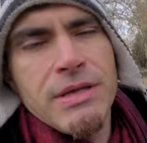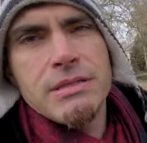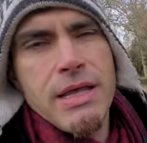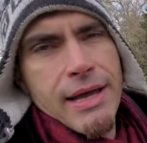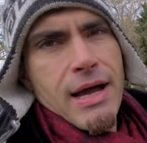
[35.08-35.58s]

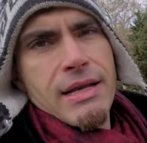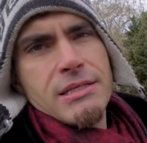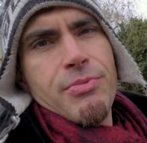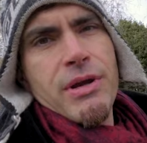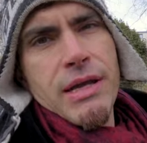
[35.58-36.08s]
It's like kind of
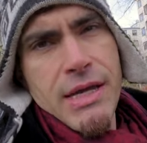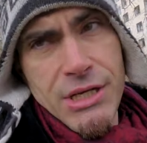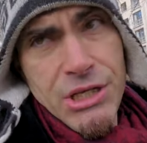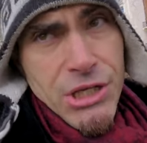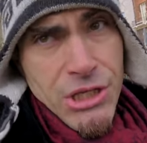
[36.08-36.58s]

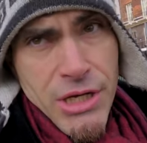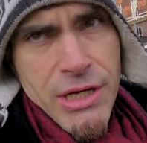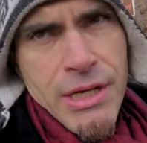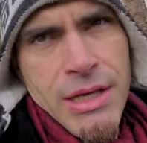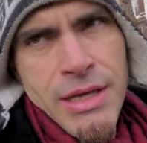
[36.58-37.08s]
spring-ish.
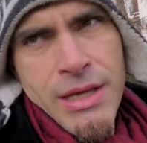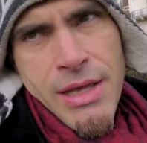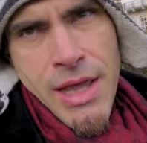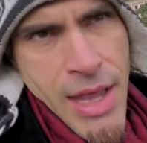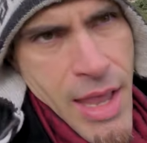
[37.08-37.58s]

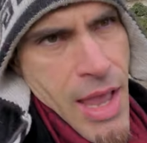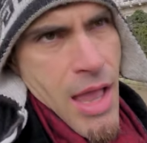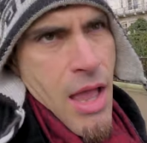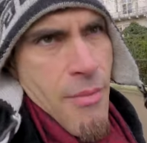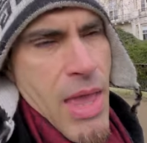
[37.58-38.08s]

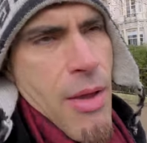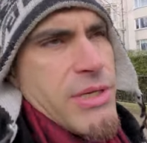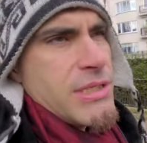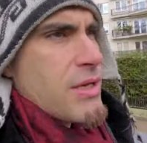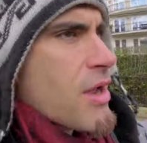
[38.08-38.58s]
Um, yeah,
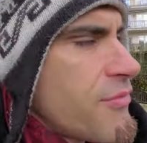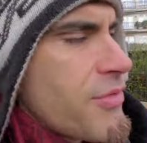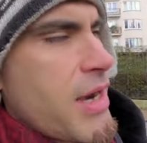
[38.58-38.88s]
we're just going for